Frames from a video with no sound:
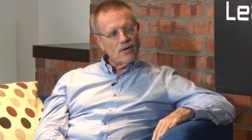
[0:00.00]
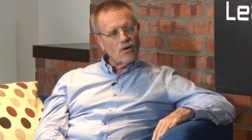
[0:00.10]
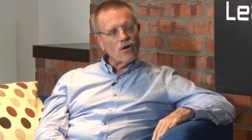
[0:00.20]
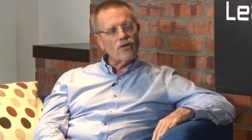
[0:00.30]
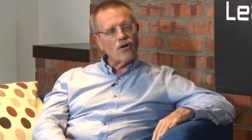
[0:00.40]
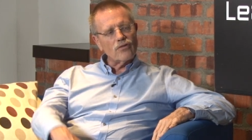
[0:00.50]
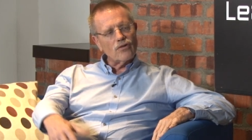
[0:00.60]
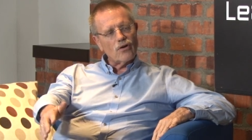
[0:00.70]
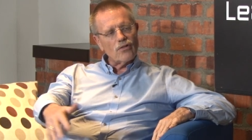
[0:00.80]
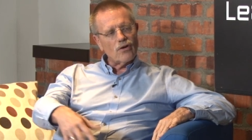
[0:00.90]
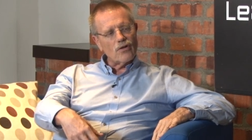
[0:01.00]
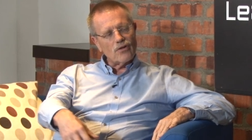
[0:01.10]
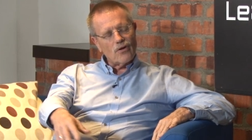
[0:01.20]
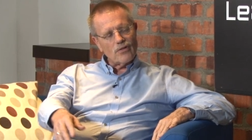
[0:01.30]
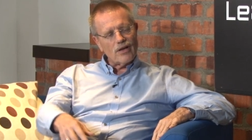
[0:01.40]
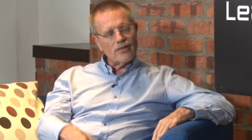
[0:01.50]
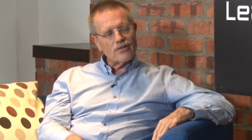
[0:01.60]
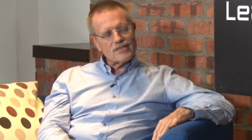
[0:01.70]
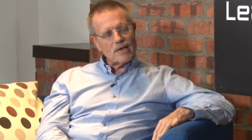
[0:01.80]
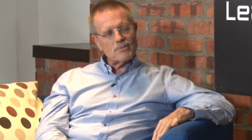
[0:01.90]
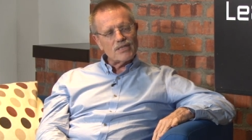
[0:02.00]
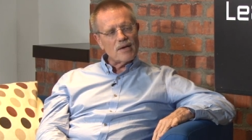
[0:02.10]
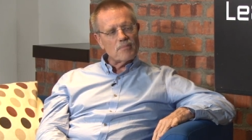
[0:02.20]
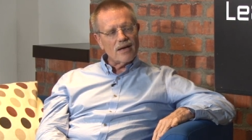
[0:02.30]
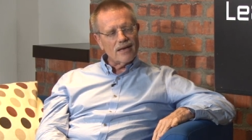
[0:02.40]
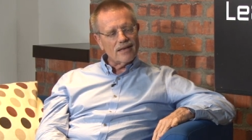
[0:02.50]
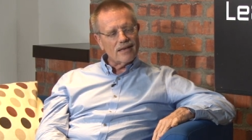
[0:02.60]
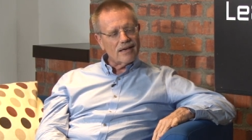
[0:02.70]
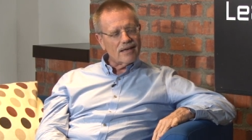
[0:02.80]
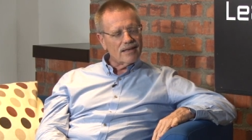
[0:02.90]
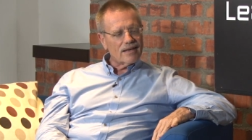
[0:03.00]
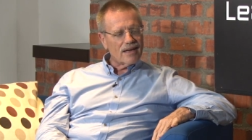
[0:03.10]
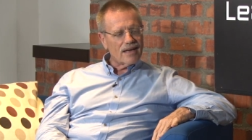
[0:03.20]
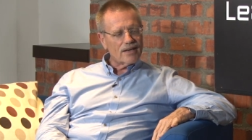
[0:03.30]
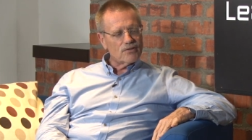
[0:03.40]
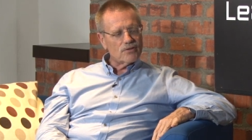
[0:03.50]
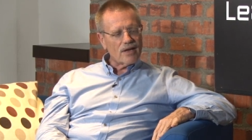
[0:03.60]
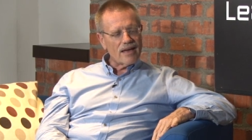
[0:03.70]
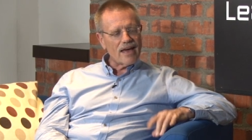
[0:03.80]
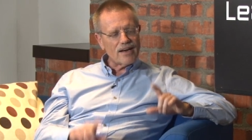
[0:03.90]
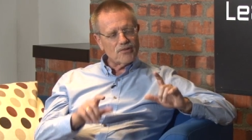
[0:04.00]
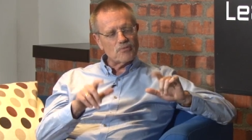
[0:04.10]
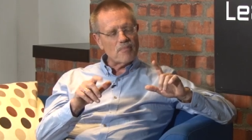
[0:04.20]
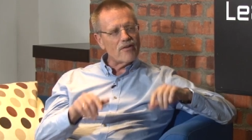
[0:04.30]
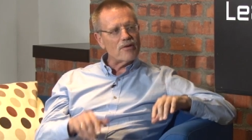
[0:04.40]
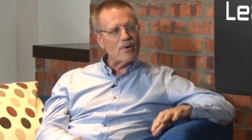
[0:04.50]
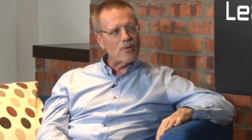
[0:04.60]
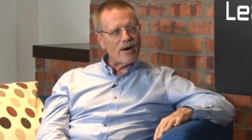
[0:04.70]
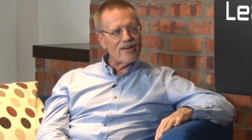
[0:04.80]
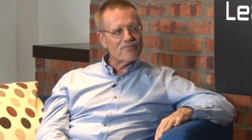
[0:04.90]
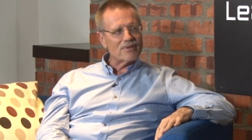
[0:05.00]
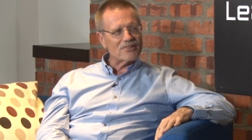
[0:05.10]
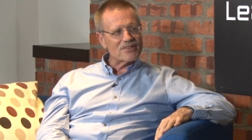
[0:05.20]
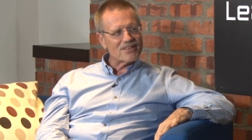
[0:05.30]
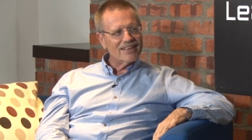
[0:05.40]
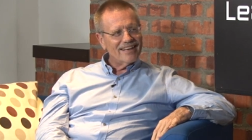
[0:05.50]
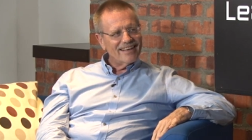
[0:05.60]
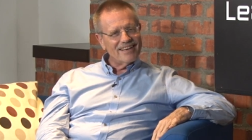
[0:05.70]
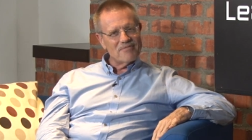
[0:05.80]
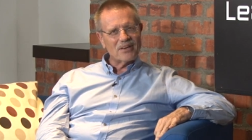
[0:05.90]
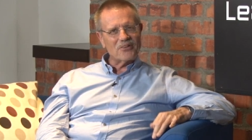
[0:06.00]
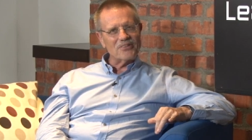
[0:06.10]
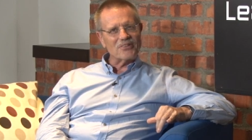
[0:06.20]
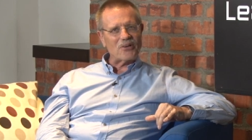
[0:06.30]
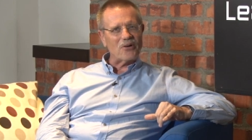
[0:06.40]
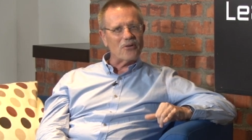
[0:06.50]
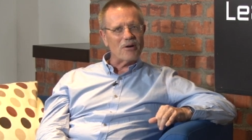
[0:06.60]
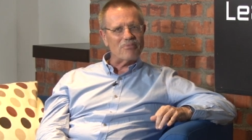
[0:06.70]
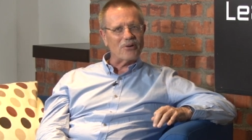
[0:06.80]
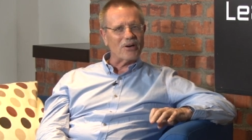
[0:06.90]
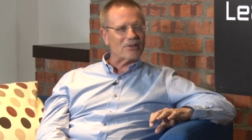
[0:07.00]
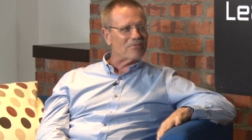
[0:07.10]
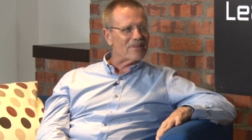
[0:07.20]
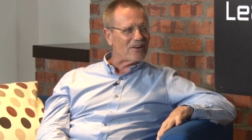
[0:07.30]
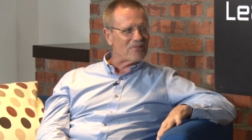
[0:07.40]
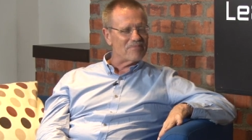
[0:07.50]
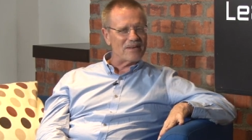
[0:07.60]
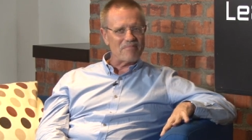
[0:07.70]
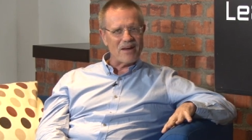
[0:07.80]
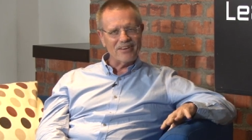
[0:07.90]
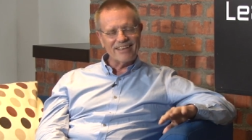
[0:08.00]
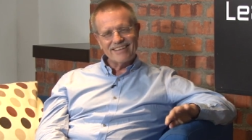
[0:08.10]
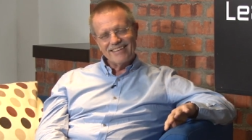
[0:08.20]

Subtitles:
On at the same time, I had to marry my wife, because we couldn't go abroad without being married.